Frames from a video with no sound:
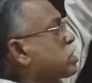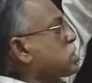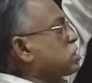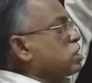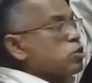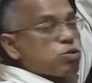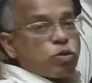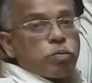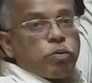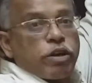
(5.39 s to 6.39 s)

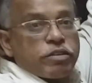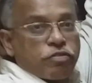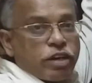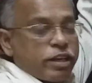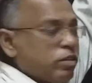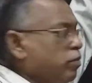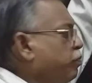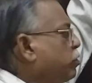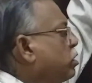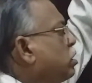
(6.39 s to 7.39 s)
exercise
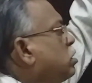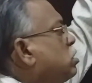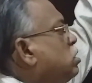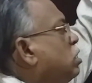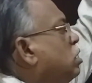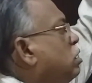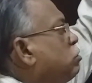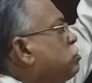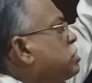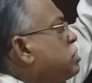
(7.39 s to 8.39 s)

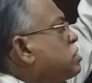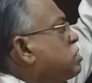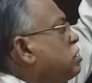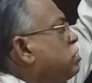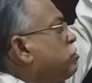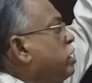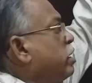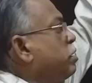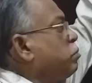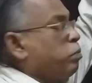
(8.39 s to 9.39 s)
2.5, which is
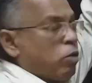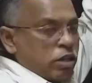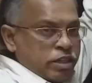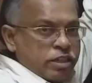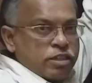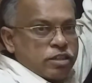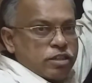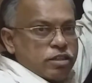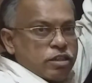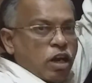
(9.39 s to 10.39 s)
very important,
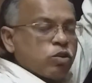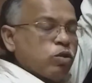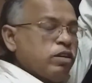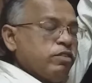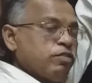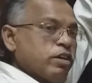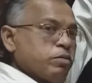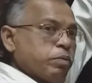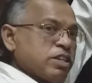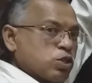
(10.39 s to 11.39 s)
not only
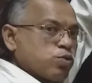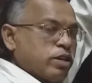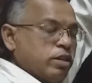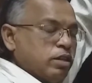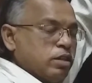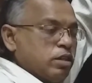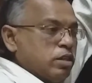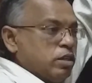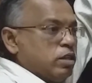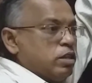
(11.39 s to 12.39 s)
for plus 1,
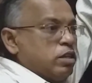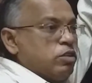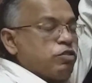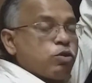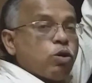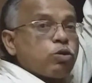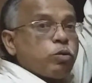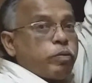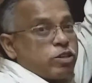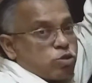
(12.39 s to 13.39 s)
if you go
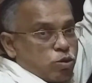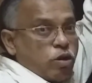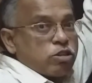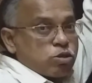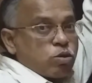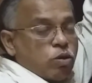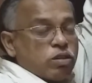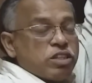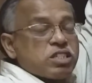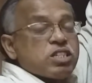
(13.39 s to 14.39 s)
to plus 2
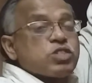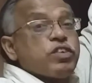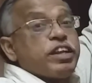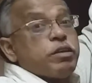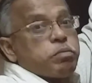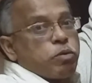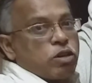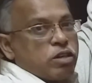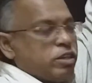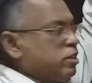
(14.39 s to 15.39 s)
also, this is very
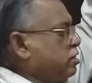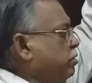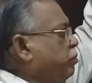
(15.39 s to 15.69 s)
important.